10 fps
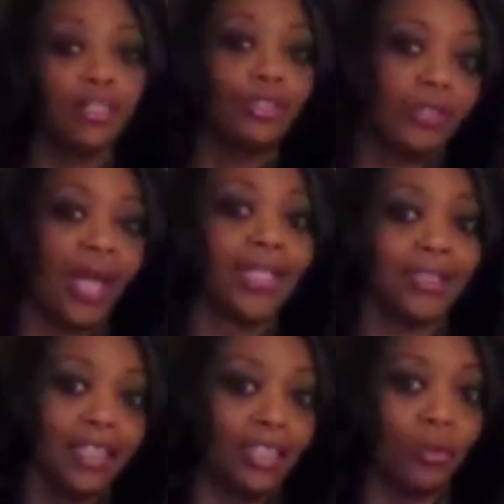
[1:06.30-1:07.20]
like a good
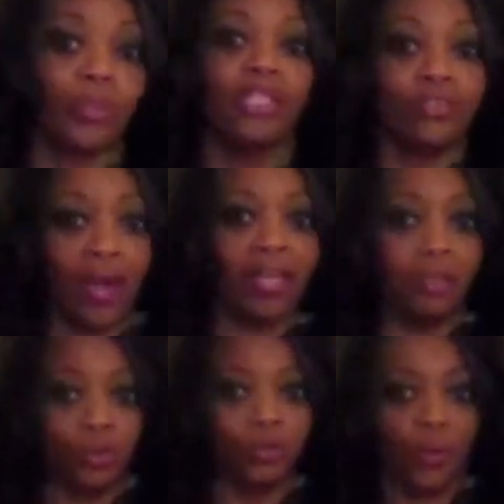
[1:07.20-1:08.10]
idea when you're
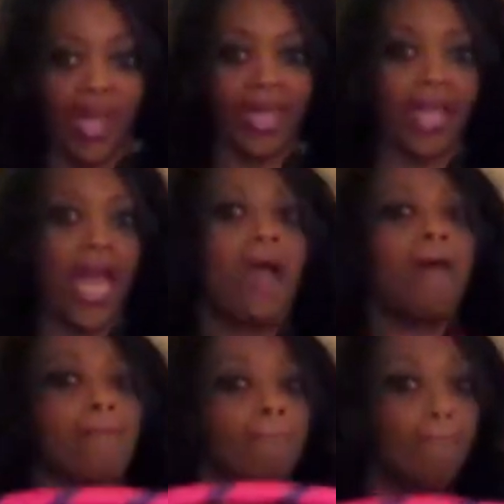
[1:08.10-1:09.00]
trying to lose weight,
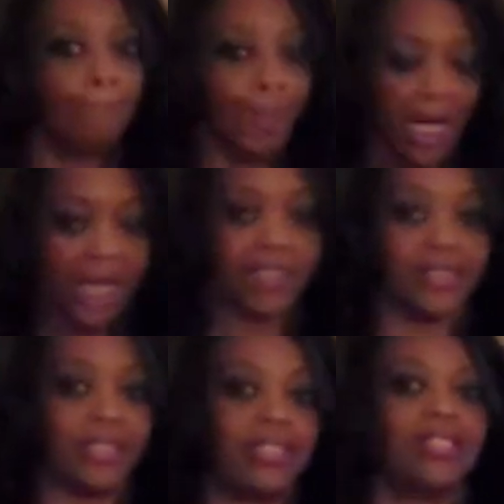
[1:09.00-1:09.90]

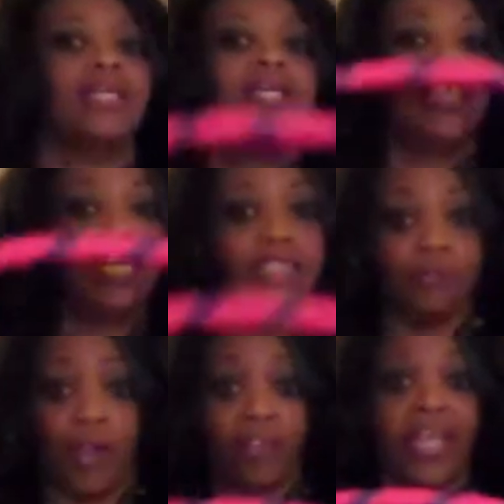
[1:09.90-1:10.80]
but
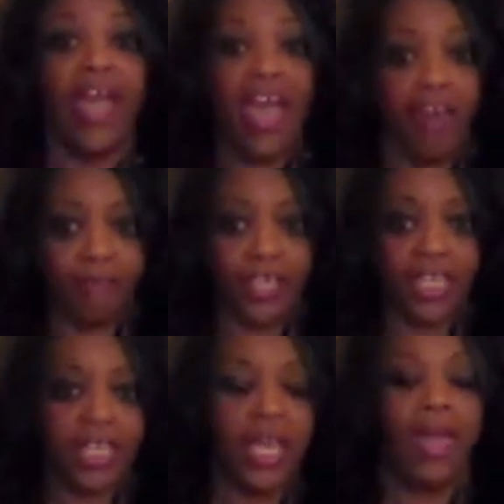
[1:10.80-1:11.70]
it's very
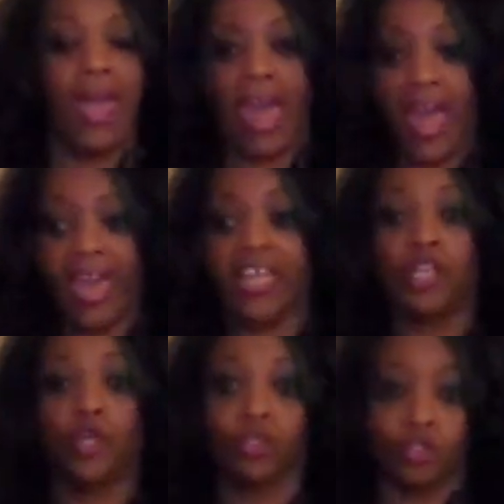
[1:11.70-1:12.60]
heavy and
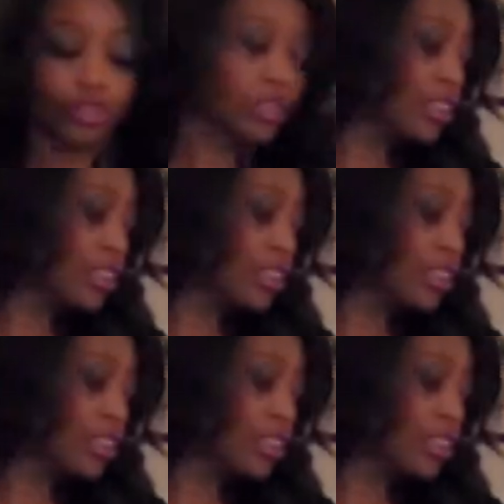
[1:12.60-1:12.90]
it hurts your